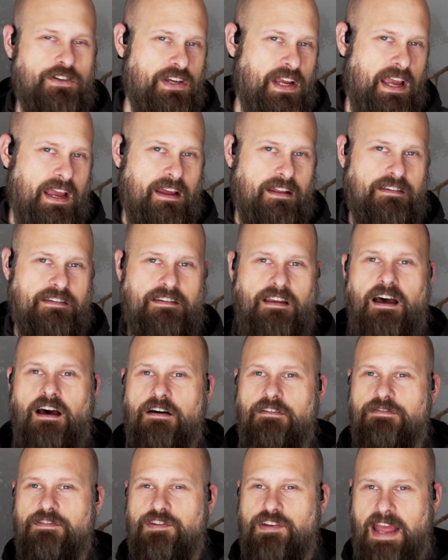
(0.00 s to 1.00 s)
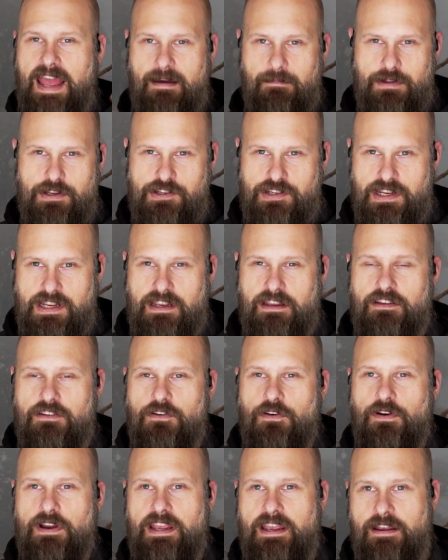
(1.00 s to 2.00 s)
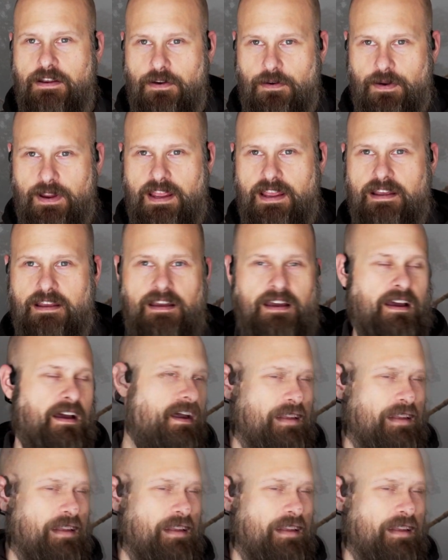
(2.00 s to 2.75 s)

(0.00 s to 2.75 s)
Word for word: chance of damaging your hearing,